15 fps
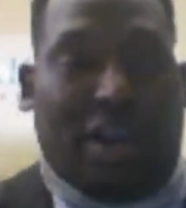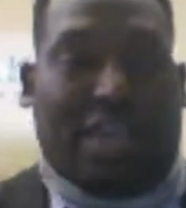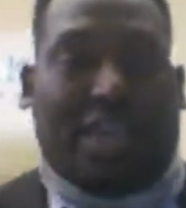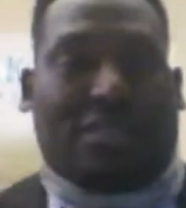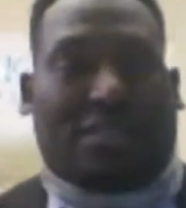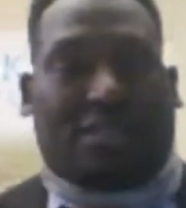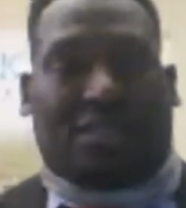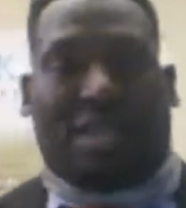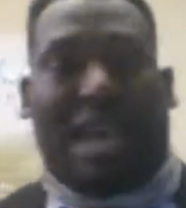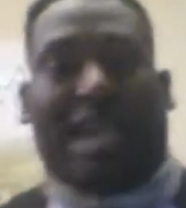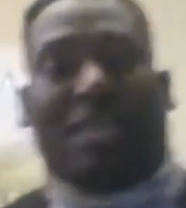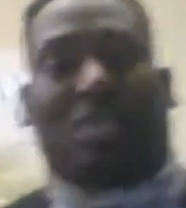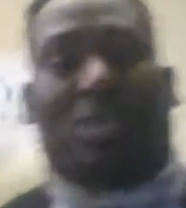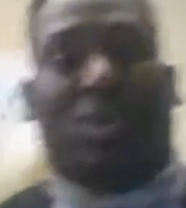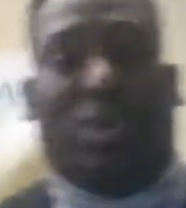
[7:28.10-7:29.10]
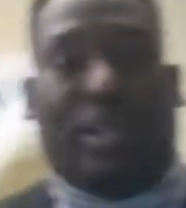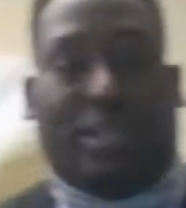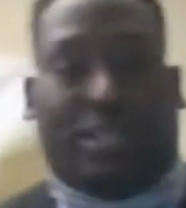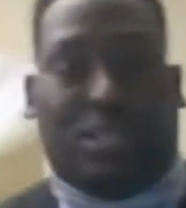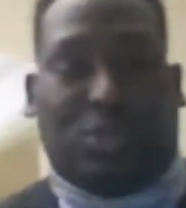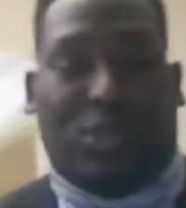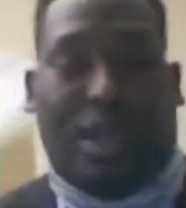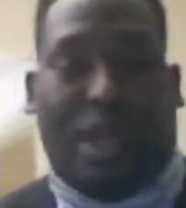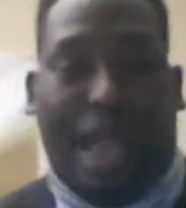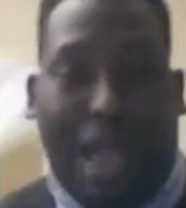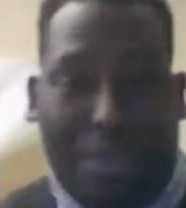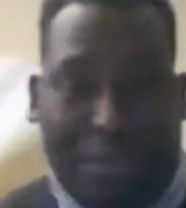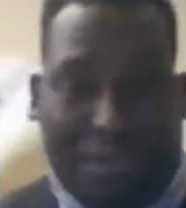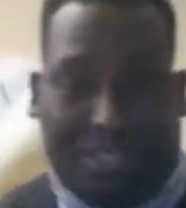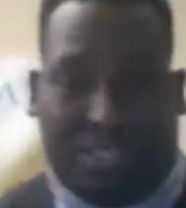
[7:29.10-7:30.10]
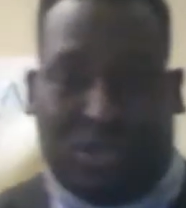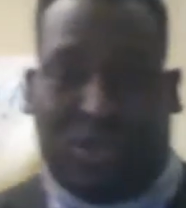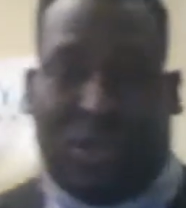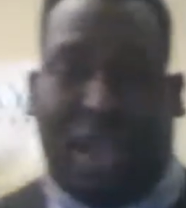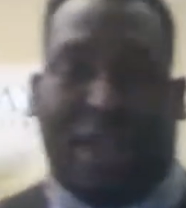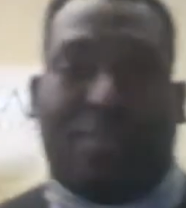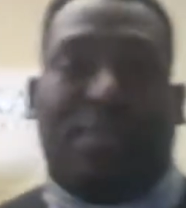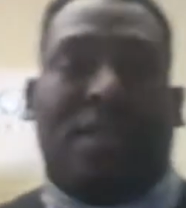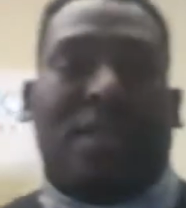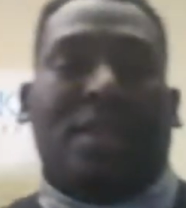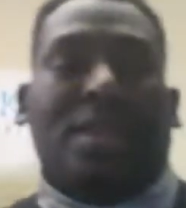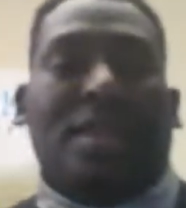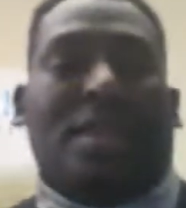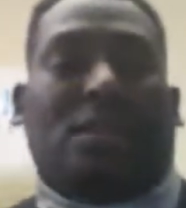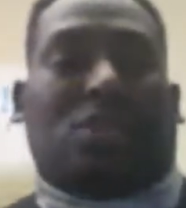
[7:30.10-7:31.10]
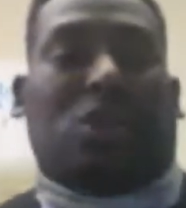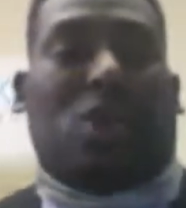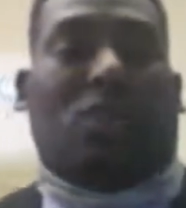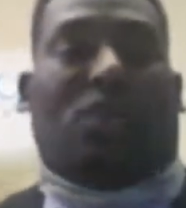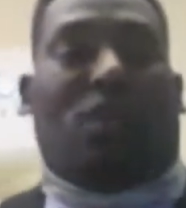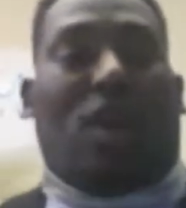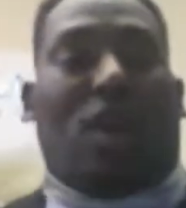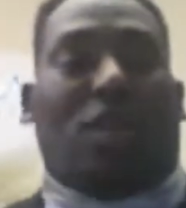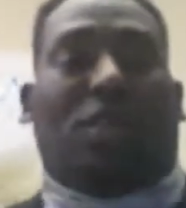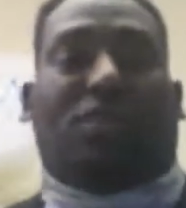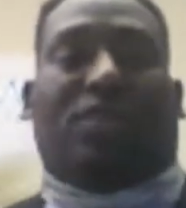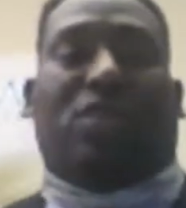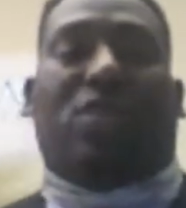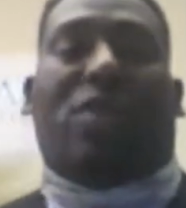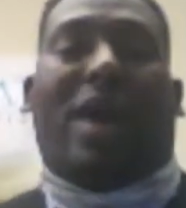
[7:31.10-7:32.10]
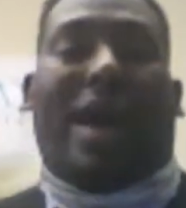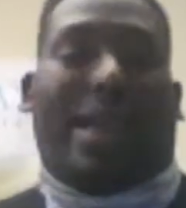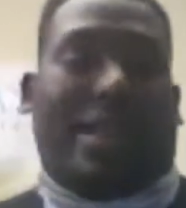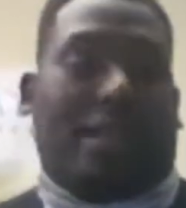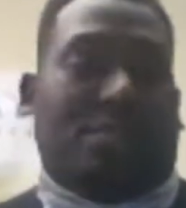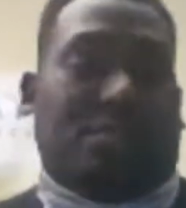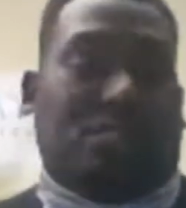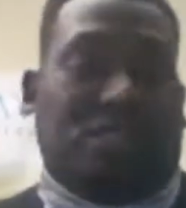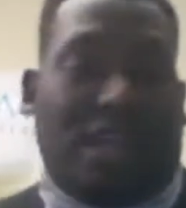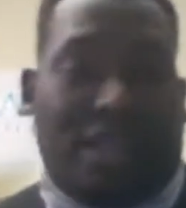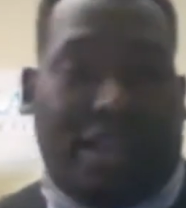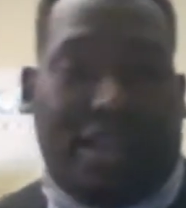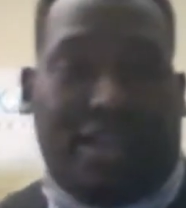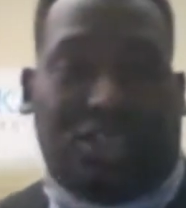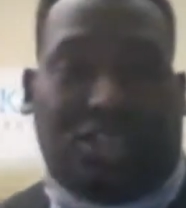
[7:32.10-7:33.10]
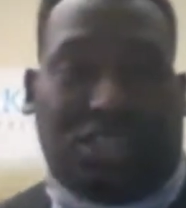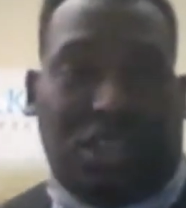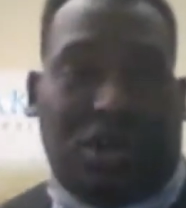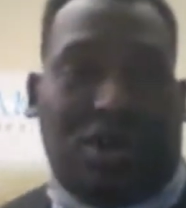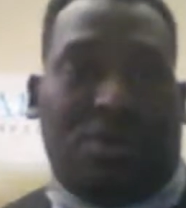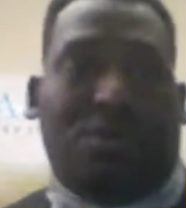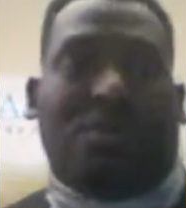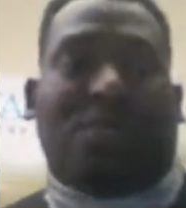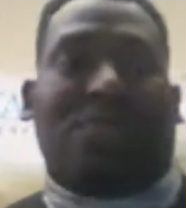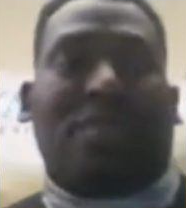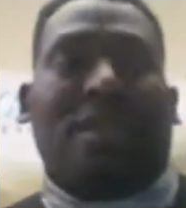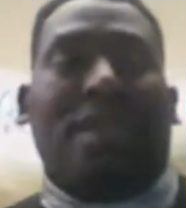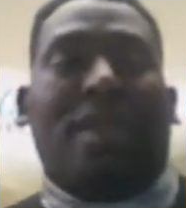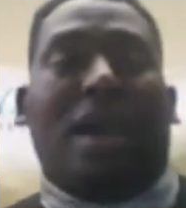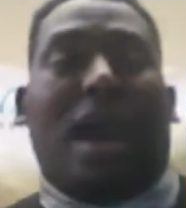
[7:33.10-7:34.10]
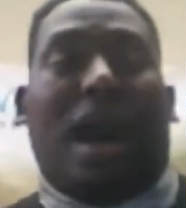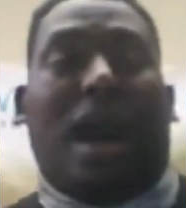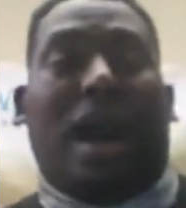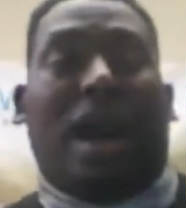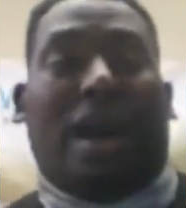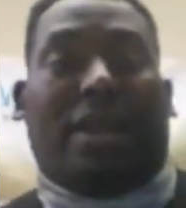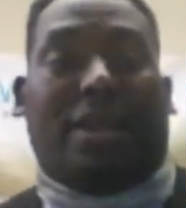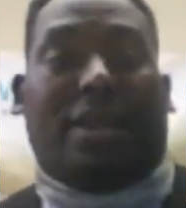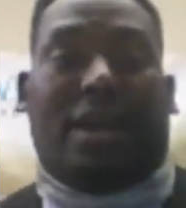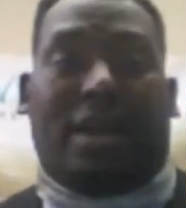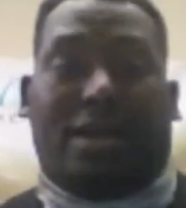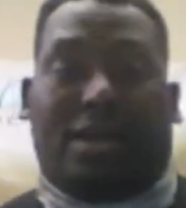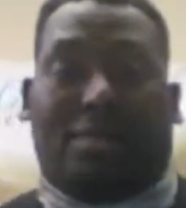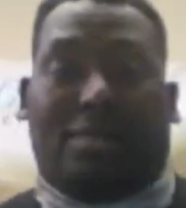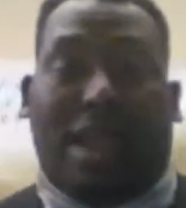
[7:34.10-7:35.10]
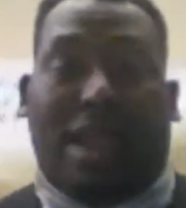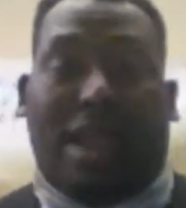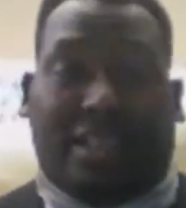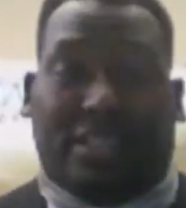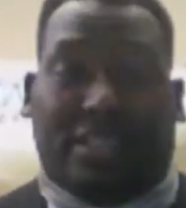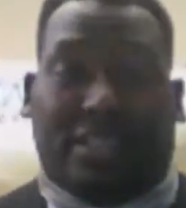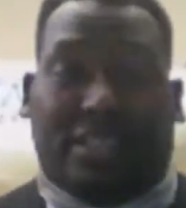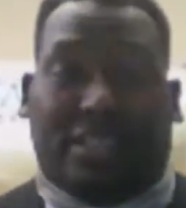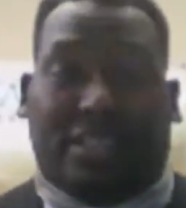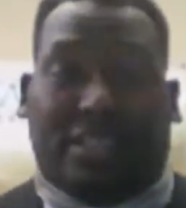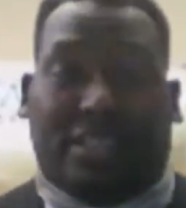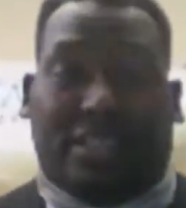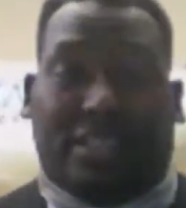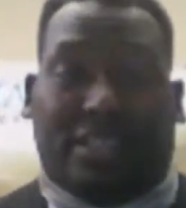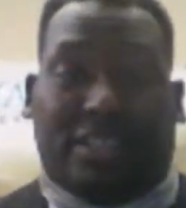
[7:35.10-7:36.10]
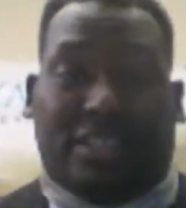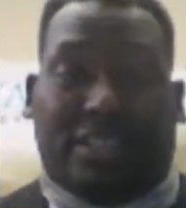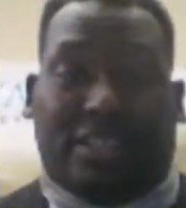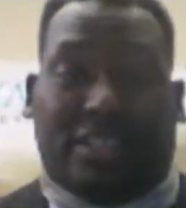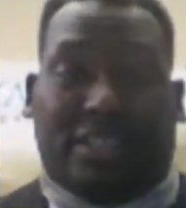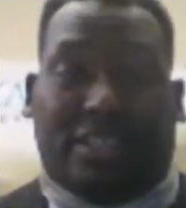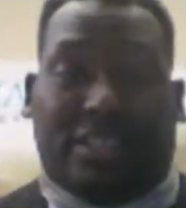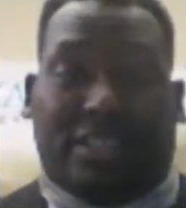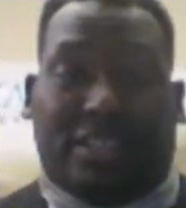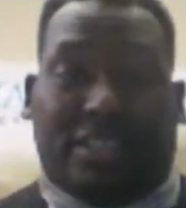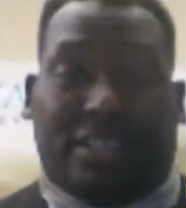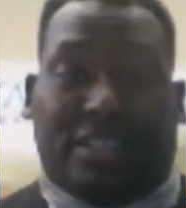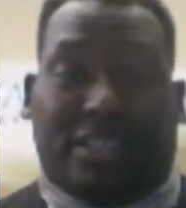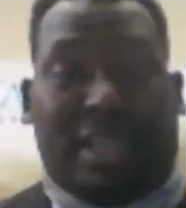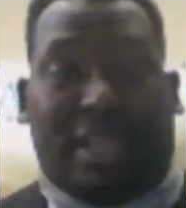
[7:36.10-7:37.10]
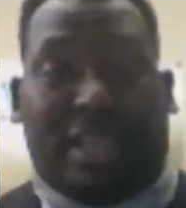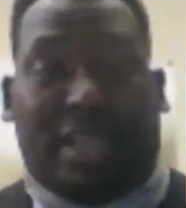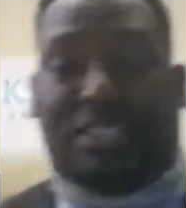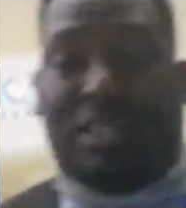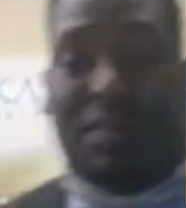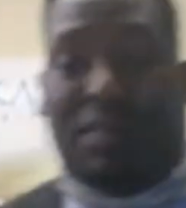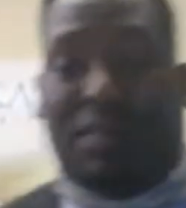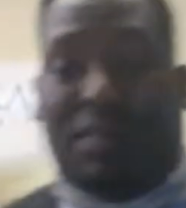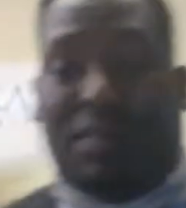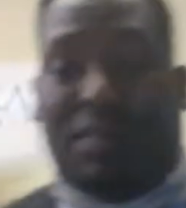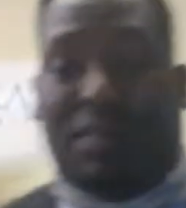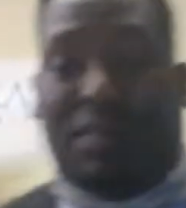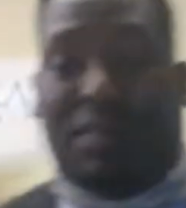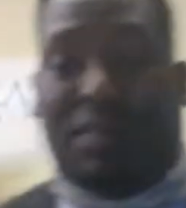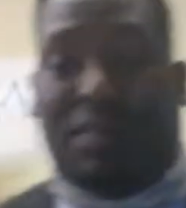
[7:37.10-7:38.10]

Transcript: against the status quo, this is what happens, okay? So for all of you, I am starting a show on an American station. So it's going to be strictly English. I'm going to have